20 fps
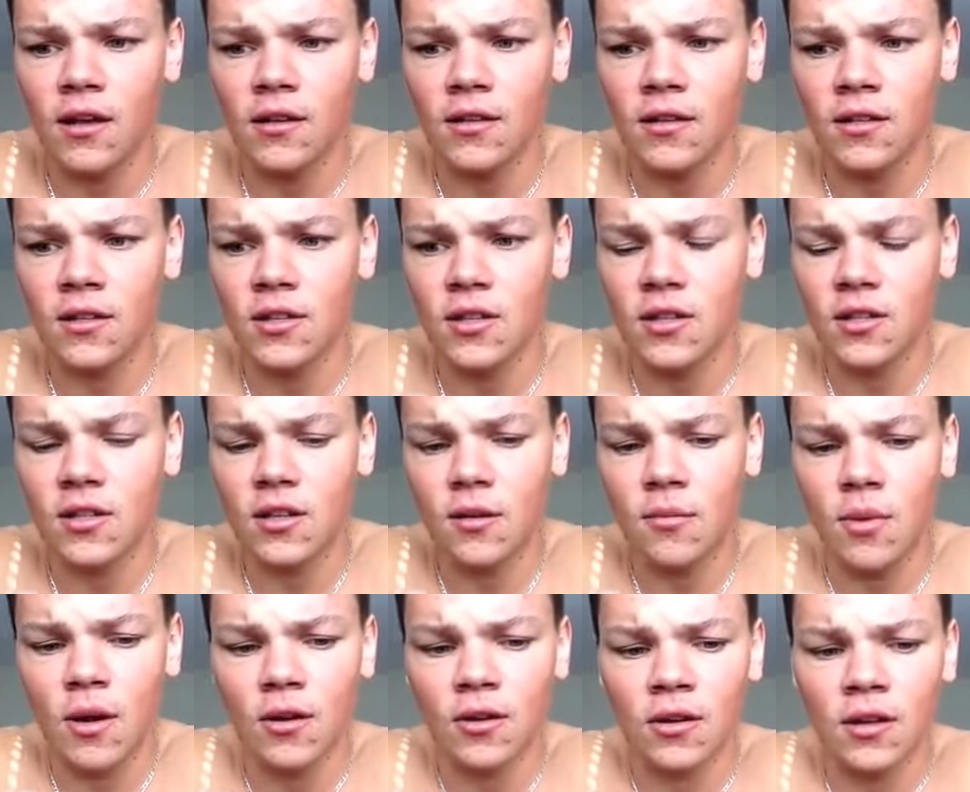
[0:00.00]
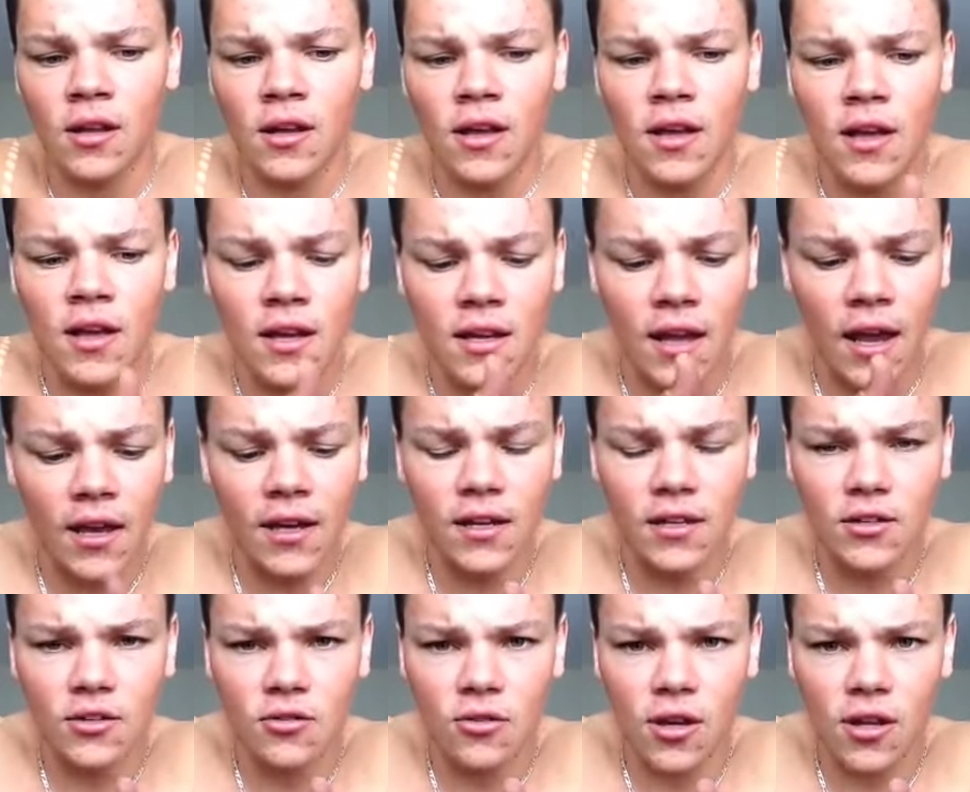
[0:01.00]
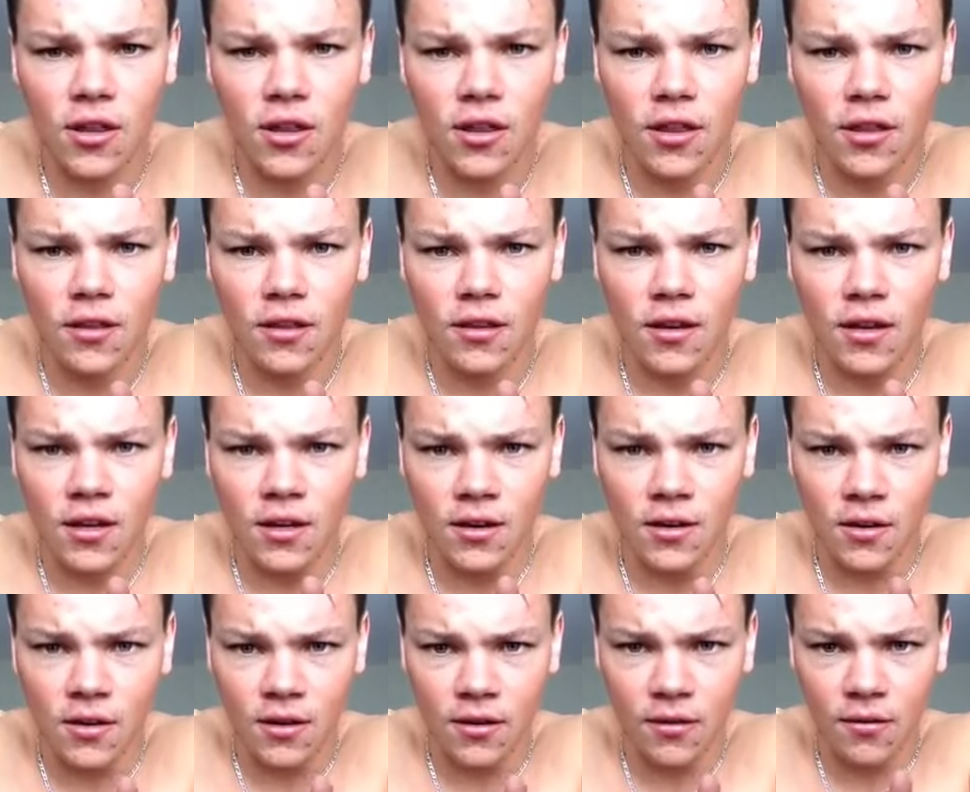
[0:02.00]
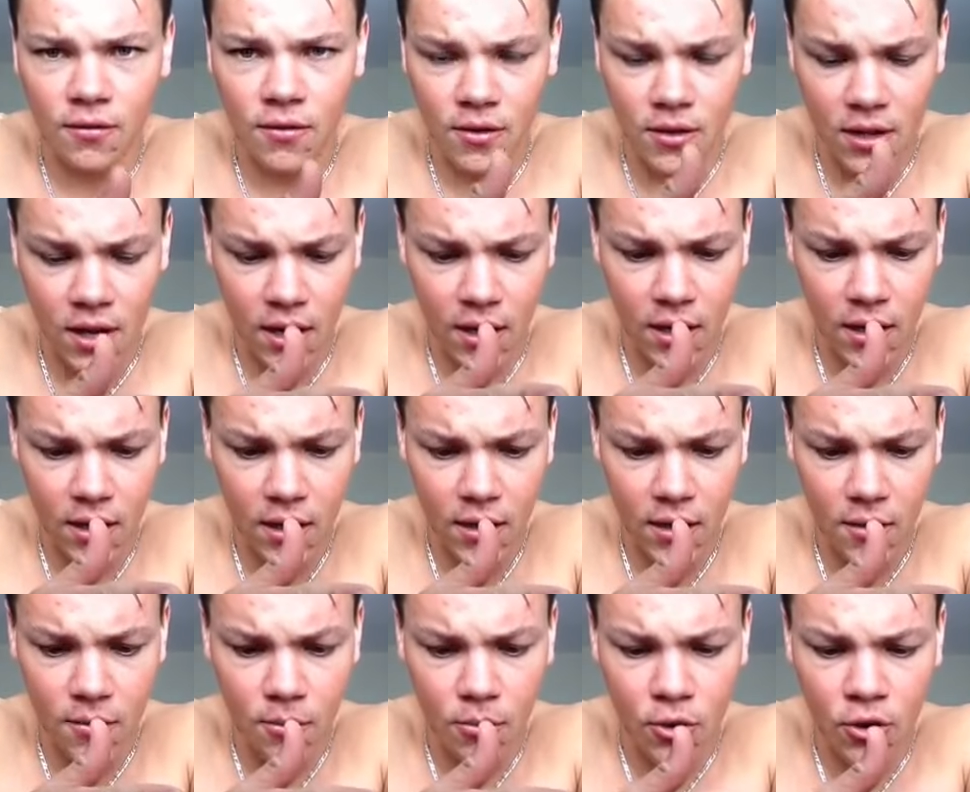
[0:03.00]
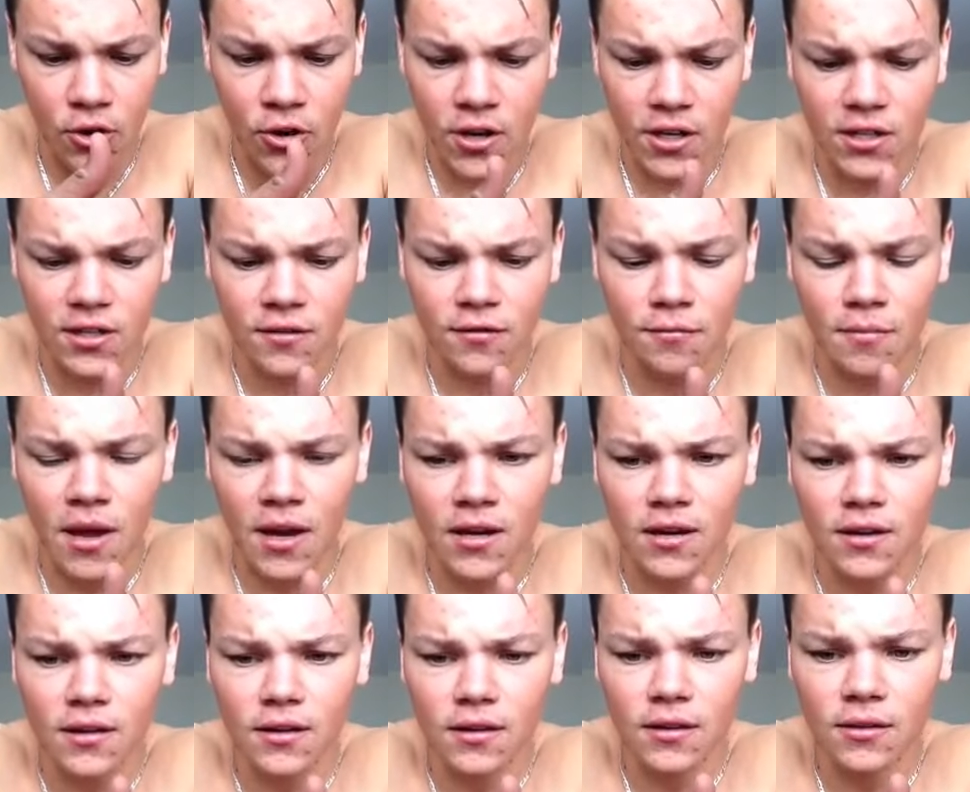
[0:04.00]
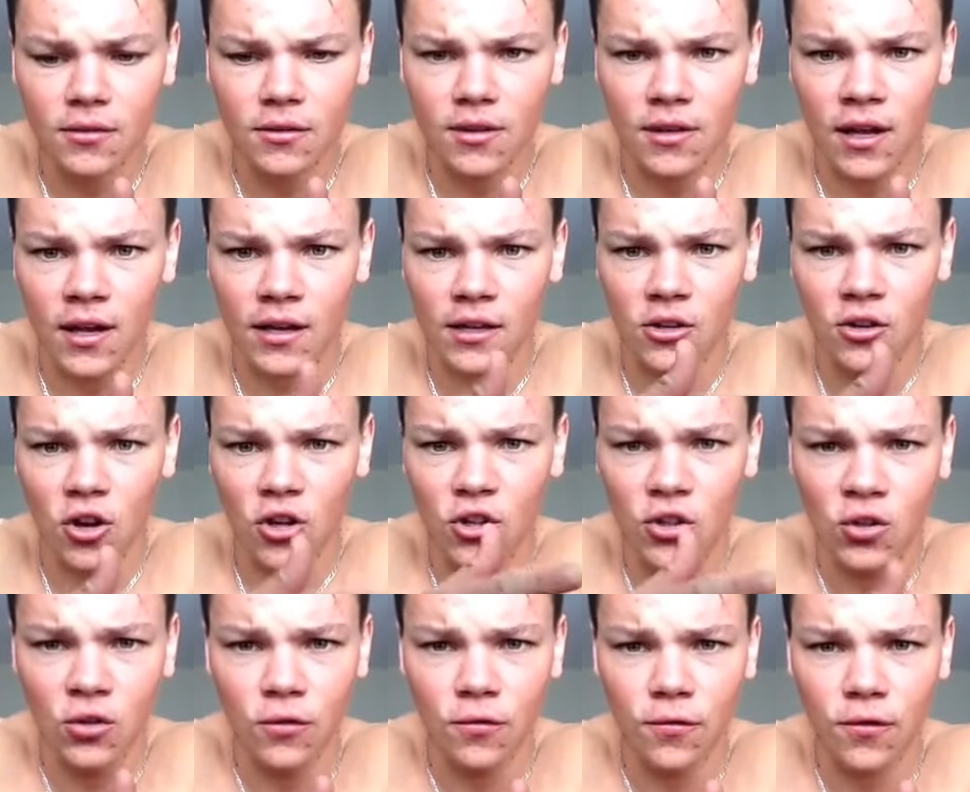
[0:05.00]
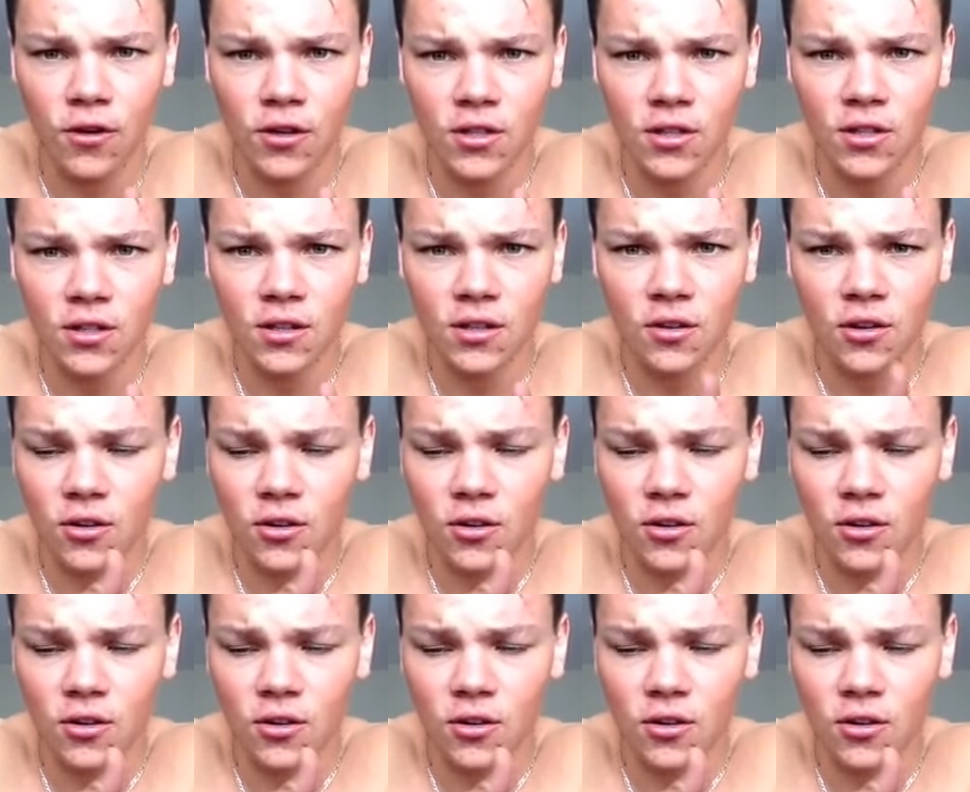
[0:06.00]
It's just about gaining strength in a like progressive manner, like not too fast.